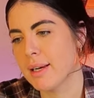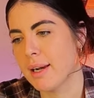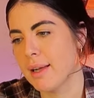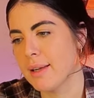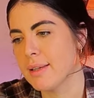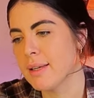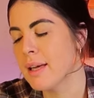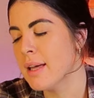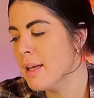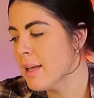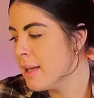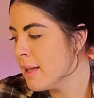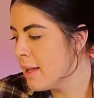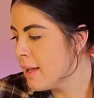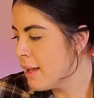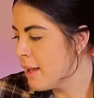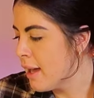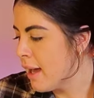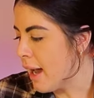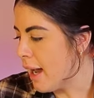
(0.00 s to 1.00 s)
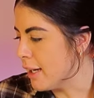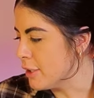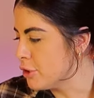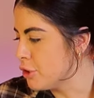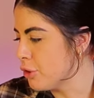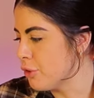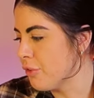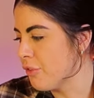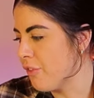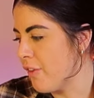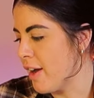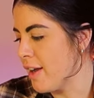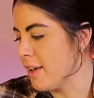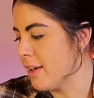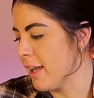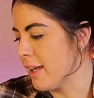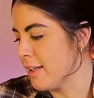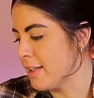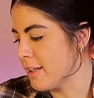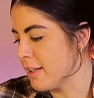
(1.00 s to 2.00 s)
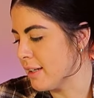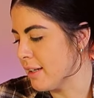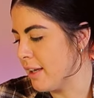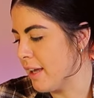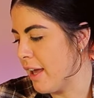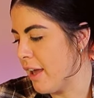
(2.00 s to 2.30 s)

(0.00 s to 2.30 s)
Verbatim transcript: Like I do find like